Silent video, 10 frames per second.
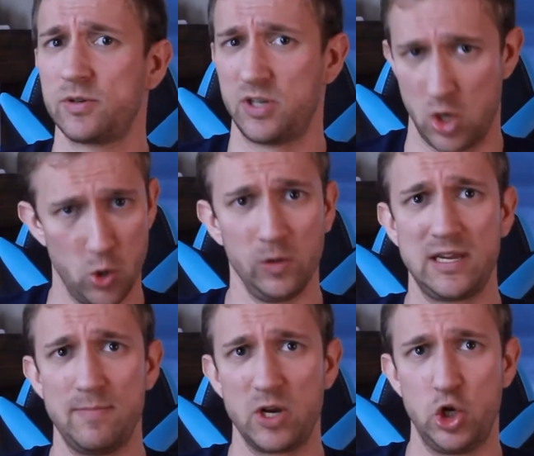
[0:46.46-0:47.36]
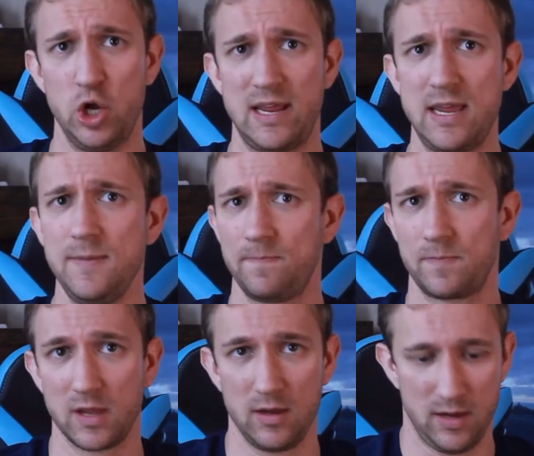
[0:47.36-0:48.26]
is an oldie but goodie,
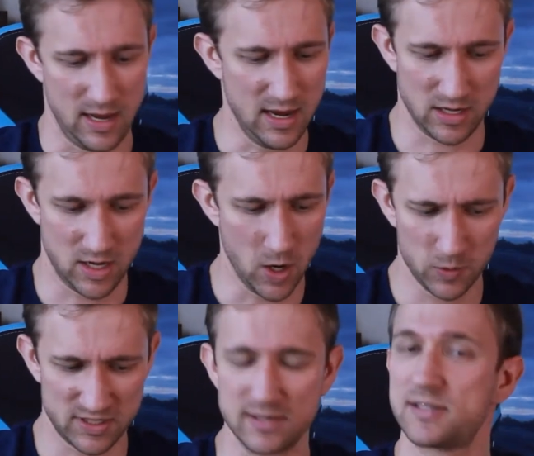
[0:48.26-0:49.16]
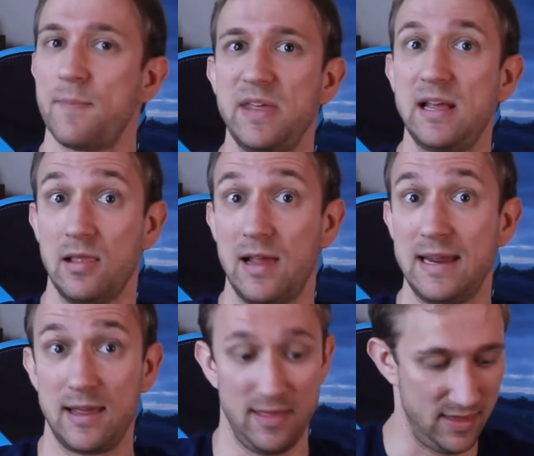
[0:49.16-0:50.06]
and it goes something
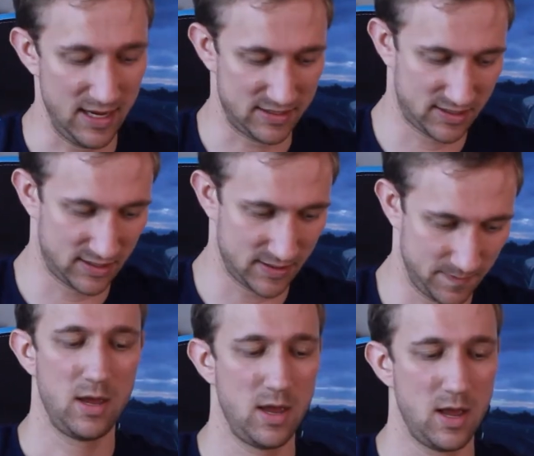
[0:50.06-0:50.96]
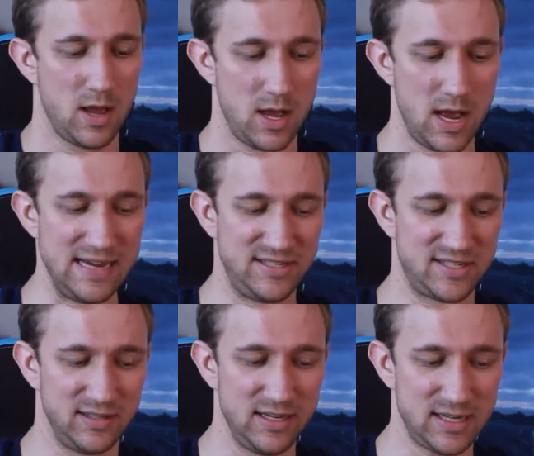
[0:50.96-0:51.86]
like this. I
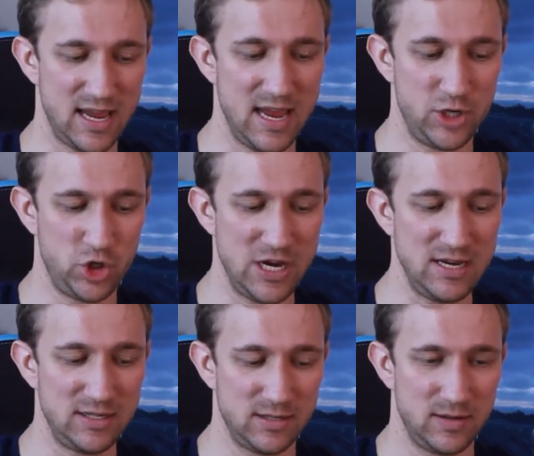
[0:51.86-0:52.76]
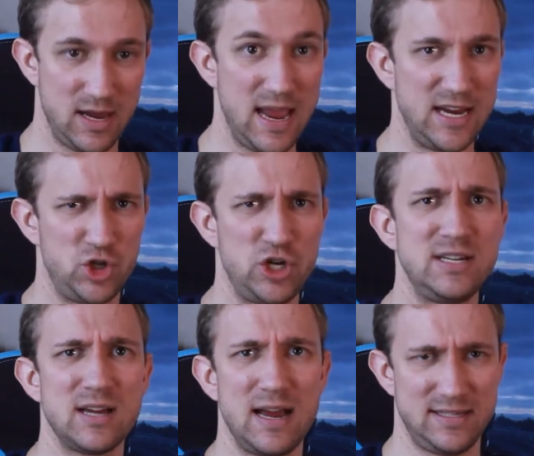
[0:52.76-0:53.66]
slit a sheet I
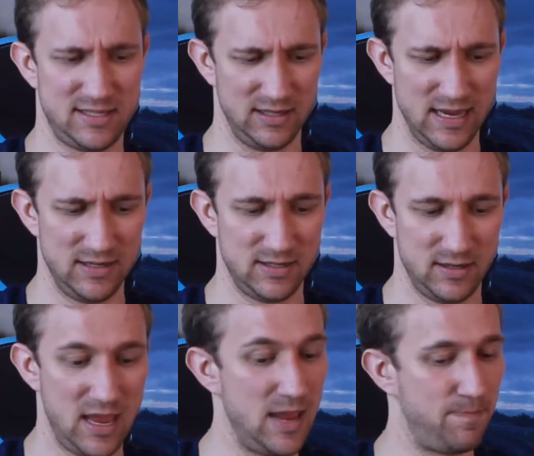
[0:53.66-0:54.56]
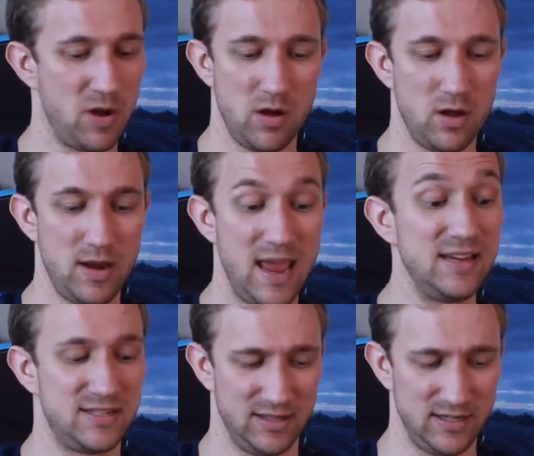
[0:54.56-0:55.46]
slit, upon a
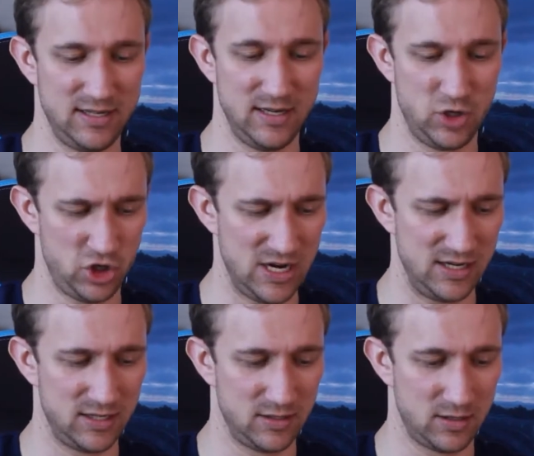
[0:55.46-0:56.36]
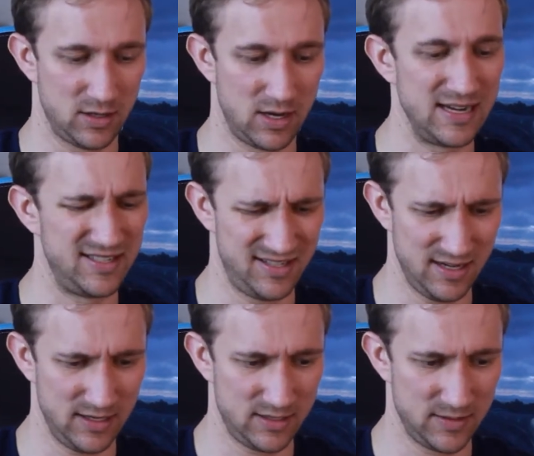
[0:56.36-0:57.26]
slitted sheet I
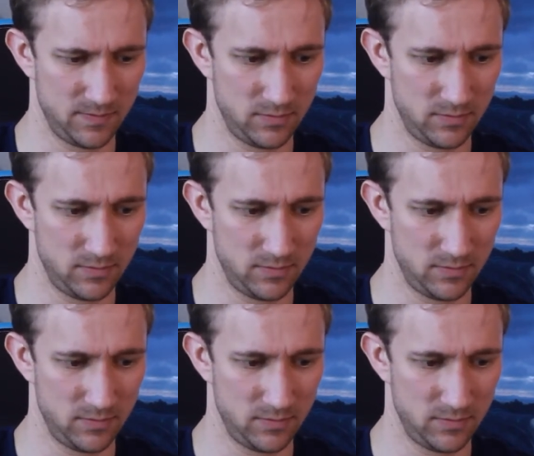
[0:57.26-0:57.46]
sit.